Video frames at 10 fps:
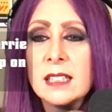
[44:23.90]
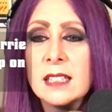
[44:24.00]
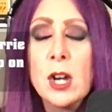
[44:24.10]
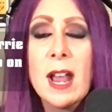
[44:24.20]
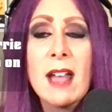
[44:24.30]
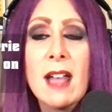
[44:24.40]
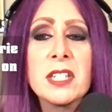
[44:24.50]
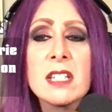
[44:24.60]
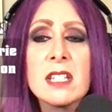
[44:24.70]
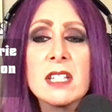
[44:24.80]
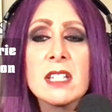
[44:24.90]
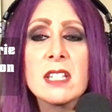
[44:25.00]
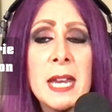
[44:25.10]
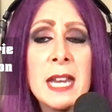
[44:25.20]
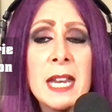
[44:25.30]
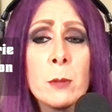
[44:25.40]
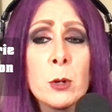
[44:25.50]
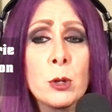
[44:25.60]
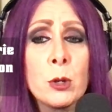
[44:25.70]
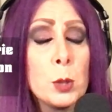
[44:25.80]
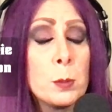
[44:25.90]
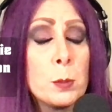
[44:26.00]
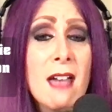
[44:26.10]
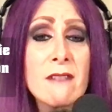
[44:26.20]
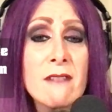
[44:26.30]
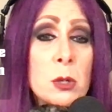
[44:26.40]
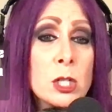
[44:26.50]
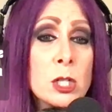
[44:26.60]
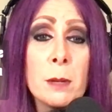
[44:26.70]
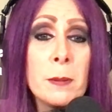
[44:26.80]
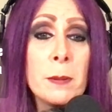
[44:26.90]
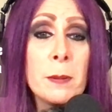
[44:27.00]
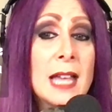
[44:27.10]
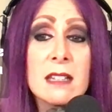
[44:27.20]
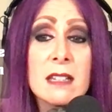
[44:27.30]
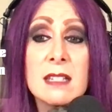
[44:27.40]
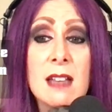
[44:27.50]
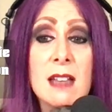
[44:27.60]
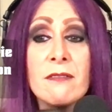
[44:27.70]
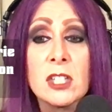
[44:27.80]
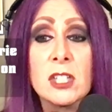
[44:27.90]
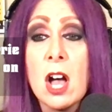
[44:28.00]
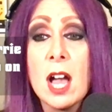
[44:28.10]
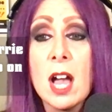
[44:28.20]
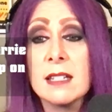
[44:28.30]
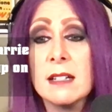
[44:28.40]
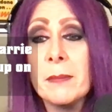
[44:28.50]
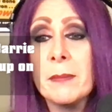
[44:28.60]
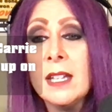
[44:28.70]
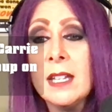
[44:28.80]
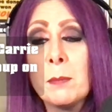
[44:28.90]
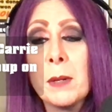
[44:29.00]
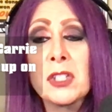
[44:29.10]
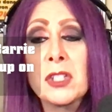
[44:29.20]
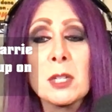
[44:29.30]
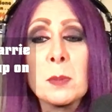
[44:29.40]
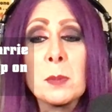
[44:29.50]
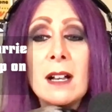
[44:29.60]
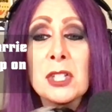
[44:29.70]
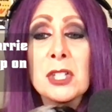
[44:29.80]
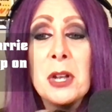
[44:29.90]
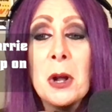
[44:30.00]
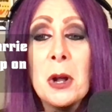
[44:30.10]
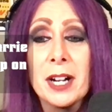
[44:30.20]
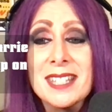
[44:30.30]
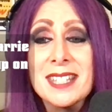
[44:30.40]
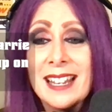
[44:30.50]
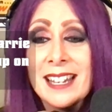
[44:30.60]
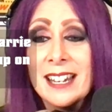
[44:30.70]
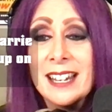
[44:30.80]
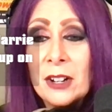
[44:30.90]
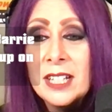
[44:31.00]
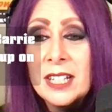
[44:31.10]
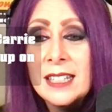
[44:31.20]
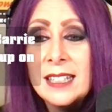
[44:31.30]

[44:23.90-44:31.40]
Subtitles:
Travis says, love being a member of the group. Travis, you contribute a lot of stuff. It's awesome. Bish says, pug snorts. I know.